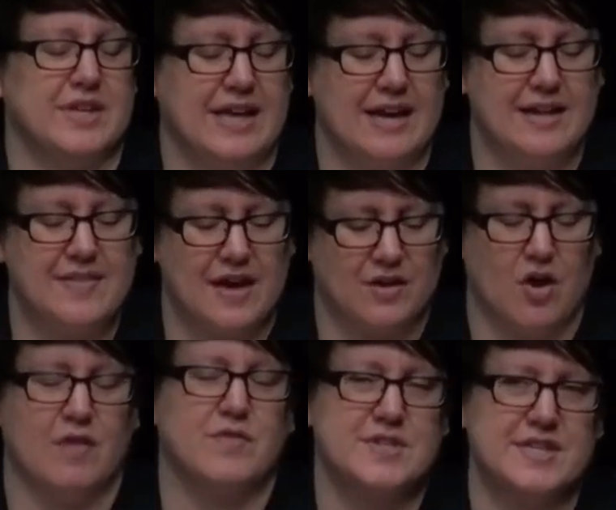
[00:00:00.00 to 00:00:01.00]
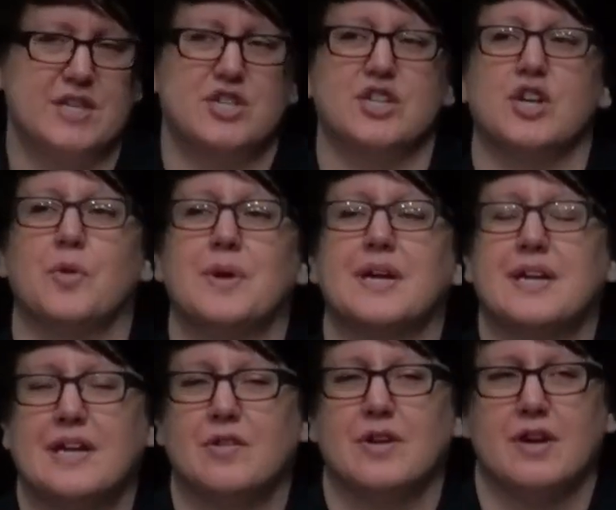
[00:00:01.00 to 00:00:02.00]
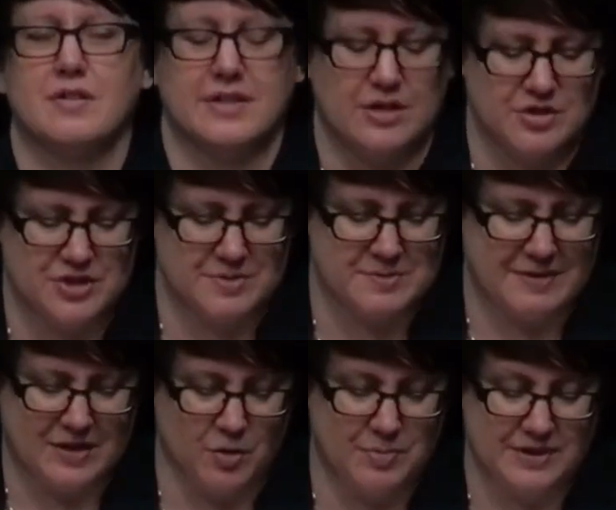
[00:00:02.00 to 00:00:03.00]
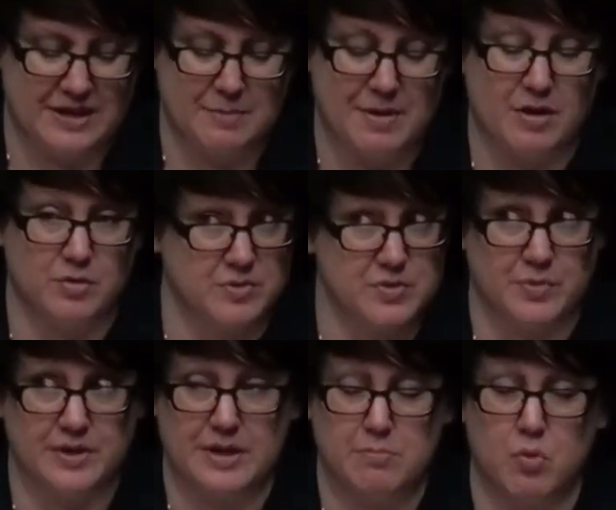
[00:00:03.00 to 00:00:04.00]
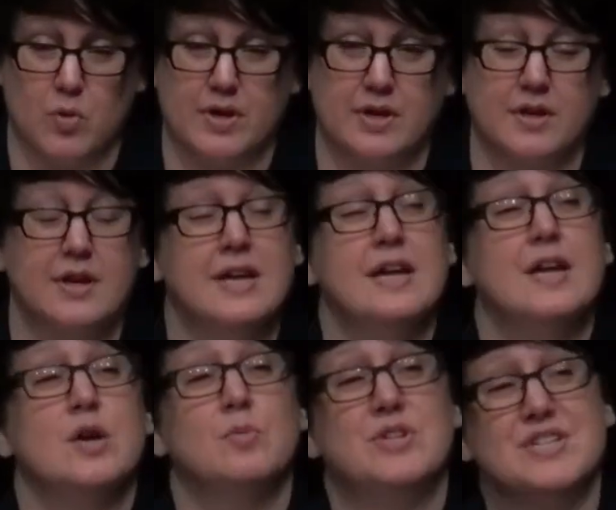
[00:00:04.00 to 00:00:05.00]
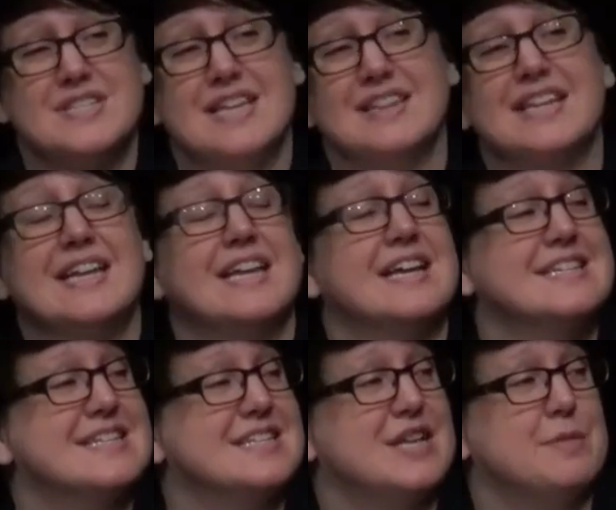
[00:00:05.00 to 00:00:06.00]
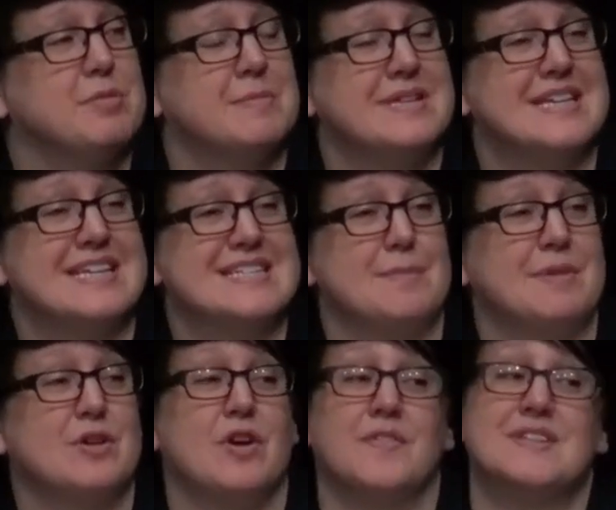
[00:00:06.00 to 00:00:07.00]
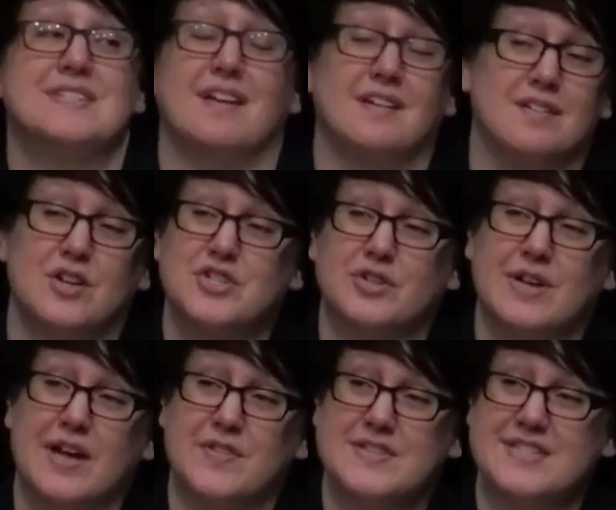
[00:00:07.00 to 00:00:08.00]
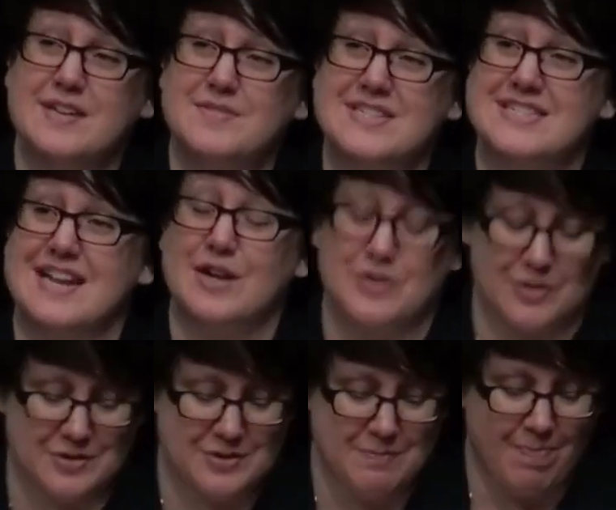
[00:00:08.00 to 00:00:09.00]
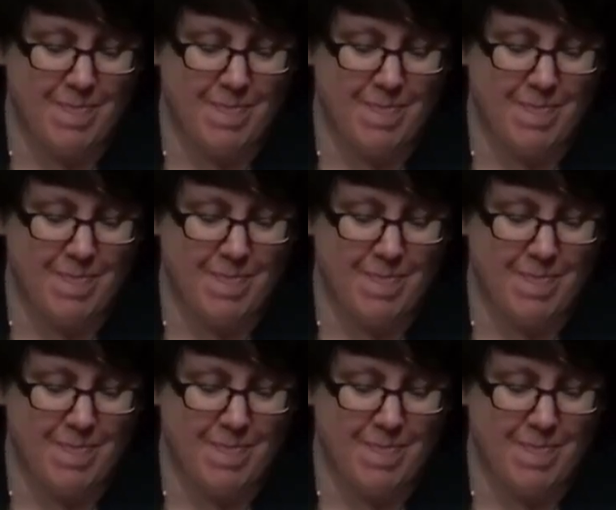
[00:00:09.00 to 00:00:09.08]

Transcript: getting that conversation going and hearing our leadership speak openly about it was really important, which is then leading us into implementing something called the Psychological Health and Safety Standard.